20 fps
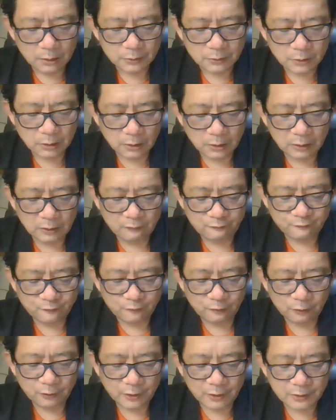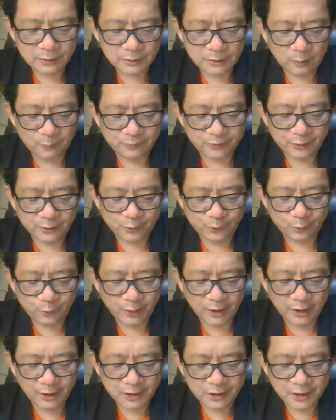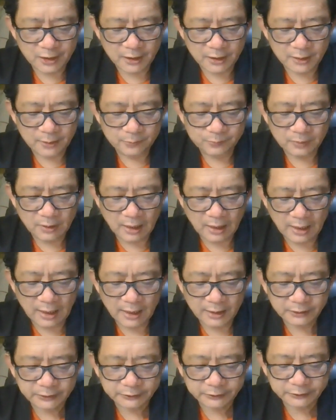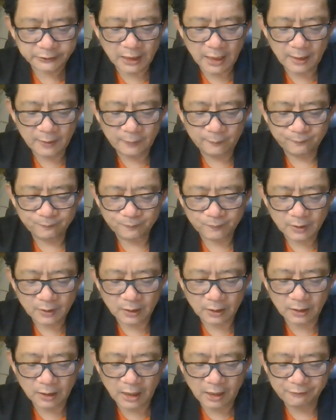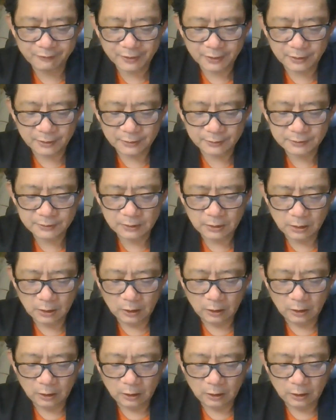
The influence of the religion on Shang governance